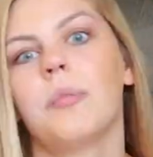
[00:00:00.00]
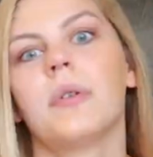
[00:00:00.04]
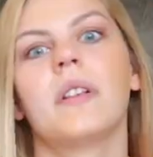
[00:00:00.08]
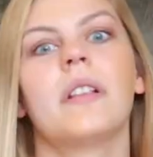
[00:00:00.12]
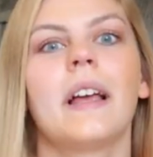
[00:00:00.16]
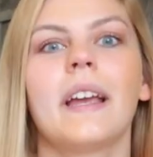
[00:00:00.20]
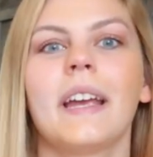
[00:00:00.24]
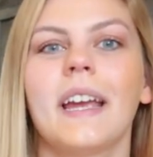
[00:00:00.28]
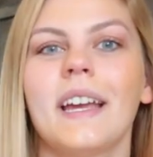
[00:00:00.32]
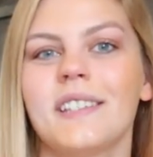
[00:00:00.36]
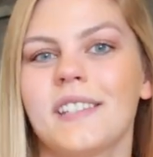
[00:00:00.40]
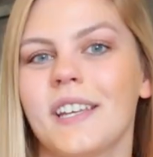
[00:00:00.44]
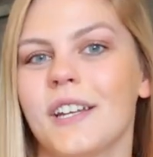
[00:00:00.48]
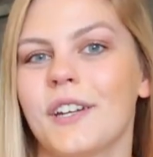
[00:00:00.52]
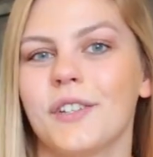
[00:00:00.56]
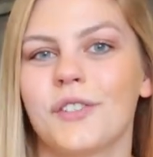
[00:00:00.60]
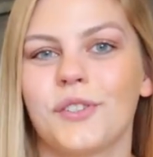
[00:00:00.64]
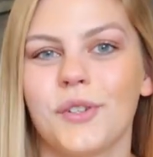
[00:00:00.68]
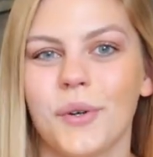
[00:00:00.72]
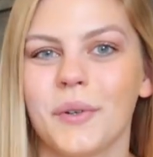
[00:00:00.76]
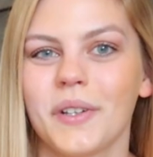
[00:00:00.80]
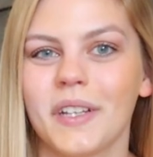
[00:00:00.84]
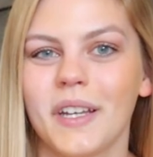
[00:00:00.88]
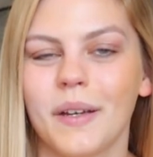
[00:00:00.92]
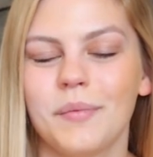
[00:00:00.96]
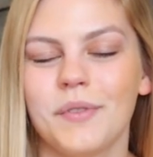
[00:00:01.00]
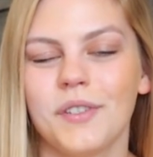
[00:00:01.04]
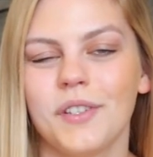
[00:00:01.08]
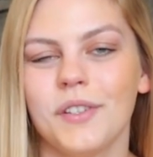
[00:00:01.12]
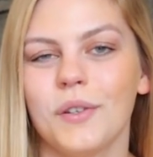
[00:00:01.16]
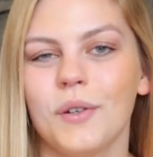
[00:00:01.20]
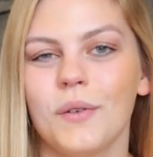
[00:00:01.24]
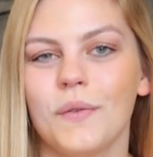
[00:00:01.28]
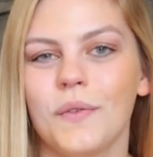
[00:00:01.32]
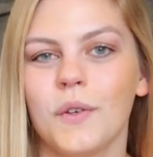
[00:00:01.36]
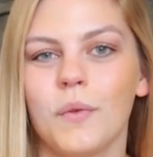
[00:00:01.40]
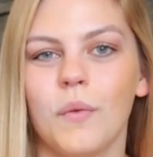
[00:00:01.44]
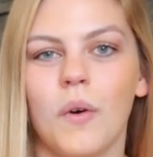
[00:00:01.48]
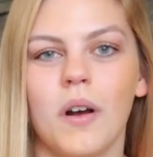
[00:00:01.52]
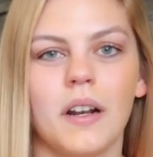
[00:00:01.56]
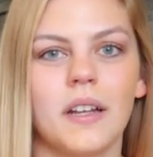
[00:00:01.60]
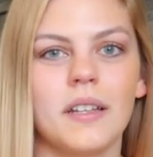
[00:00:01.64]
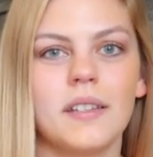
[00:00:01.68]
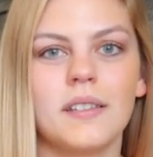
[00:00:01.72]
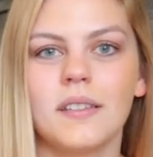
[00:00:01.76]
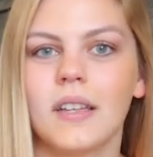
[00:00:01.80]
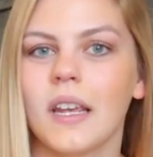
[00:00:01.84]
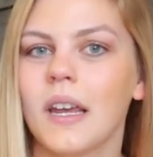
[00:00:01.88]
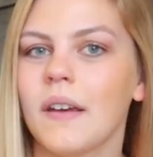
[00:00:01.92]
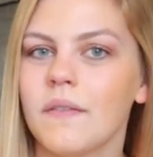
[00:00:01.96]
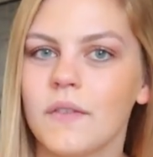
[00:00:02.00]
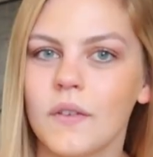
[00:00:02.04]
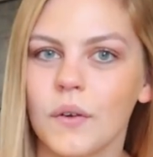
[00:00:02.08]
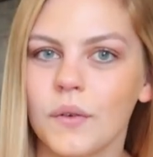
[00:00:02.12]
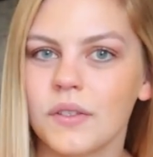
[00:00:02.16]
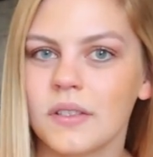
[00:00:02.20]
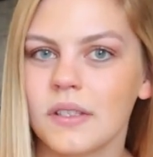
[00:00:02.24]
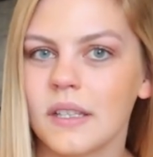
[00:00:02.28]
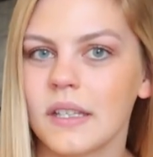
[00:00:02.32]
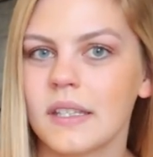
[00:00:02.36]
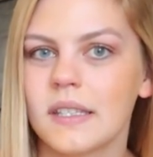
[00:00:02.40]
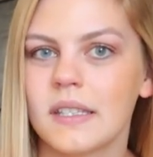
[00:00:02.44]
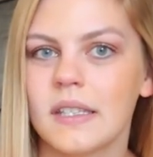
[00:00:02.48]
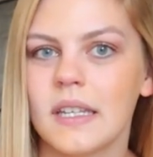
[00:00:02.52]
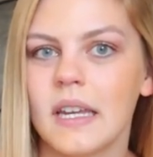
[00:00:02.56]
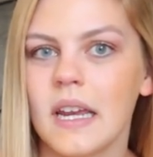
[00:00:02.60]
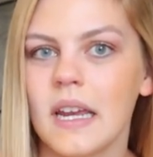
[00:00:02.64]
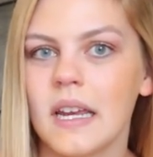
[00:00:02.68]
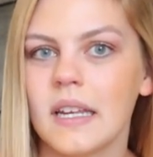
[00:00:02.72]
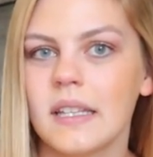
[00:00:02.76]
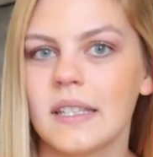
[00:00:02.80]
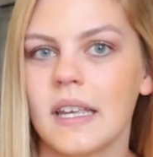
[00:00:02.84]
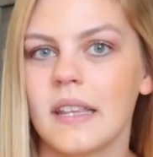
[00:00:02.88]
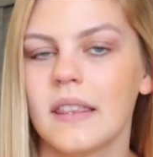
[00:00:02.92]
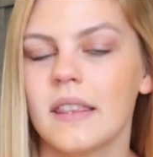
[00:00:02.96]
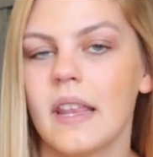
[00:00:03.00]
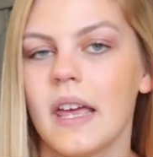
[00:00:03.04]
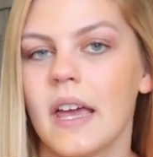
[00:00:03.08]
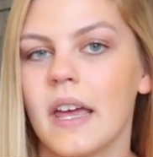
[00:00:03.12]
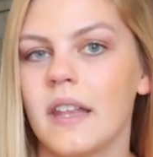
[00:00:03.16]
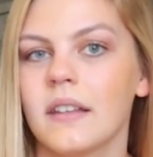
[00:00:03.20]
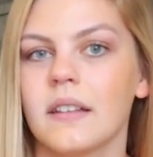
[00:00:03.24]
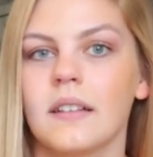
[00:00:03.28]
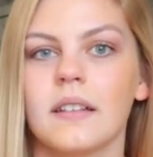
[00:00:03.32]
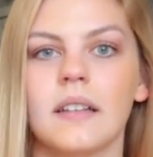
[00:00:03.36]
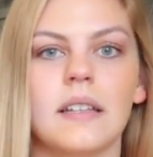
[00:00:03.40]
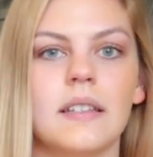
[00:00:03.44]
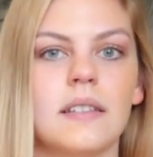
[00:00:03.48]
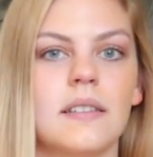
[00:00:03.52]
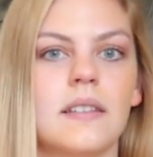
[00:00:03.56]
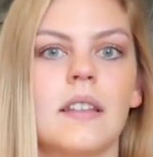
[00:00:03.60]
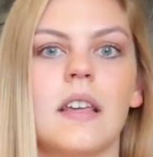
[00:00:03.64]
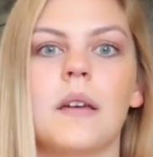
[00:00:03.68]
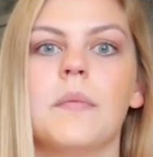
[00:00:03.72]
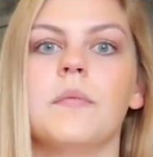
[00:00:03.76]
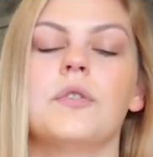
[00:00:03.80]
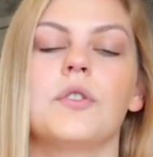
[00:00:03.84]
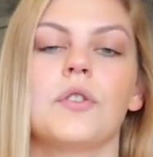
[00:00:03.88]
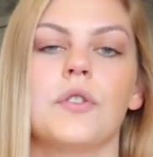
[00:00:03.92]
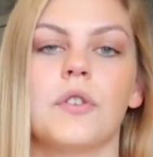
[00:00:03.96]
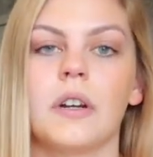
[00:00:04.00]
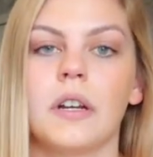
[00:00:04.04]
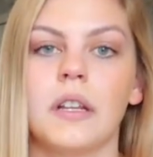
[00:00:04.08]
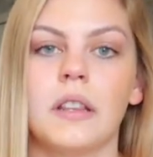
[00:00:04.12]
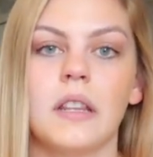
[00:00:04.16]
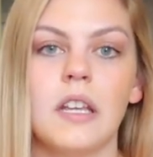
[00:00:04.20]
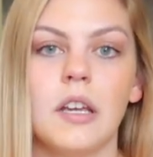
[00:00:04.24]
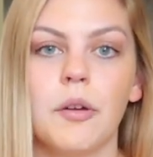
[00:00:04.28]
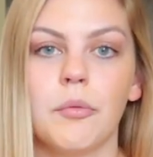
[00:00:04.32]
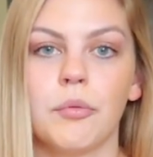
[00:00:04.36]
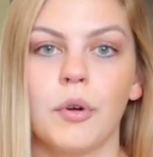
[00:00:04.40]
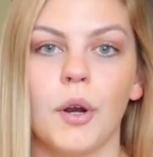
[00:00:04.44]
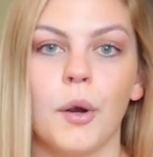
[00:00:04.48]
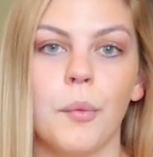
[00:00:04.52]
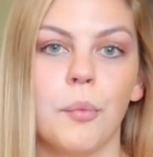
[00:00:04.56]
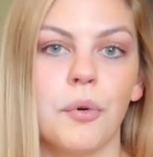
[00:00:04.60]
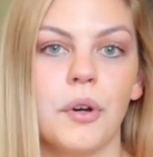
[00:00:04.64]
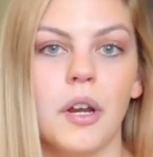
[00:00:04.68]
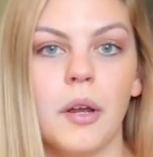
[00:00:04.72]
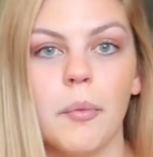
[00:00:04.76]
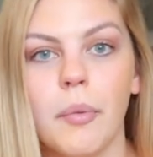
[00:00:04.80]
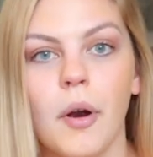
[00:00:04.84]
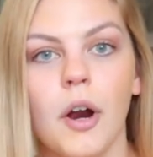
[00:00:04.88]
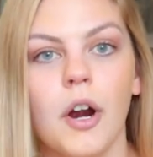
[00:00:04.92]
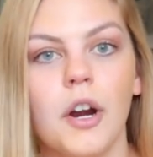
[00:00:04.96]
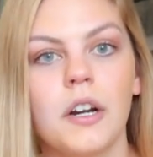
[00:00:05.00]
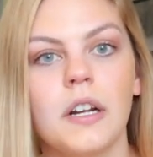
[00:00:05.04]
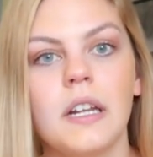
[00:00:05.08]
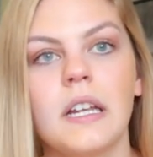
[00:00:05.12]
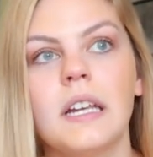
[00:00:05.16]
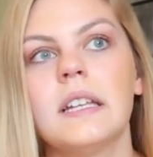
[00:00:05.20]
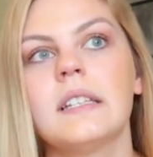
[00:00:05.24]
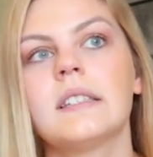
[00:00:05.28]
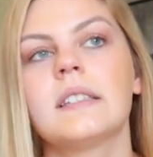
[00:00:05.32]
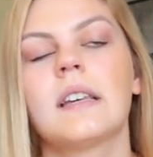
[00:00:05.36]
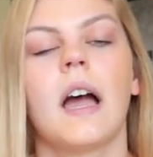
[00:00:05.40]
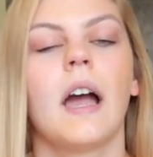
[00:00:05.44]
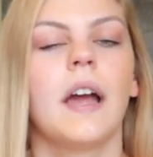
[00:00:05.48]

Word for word: But like I said, it's totally up to you if you wanna save those listings and then list them during the appropriate parties.